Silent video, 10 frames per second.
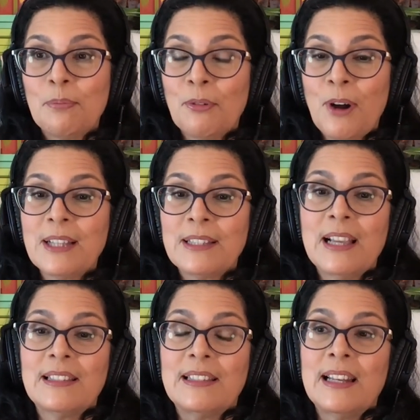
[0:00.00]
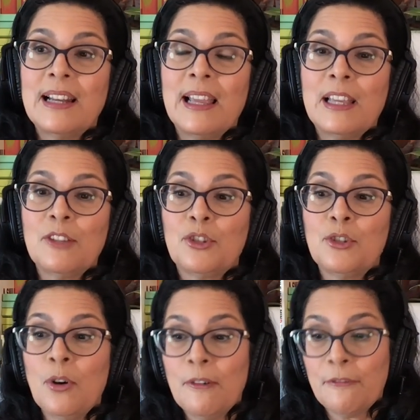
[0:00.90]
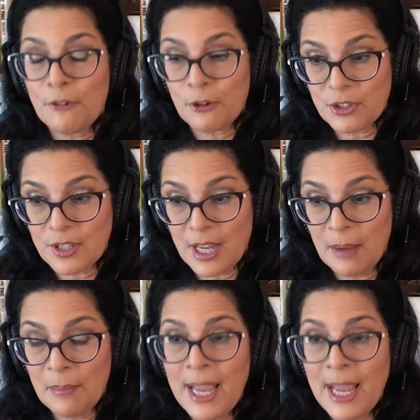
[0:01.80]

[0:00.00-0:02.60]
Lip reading: process it like it's your first time.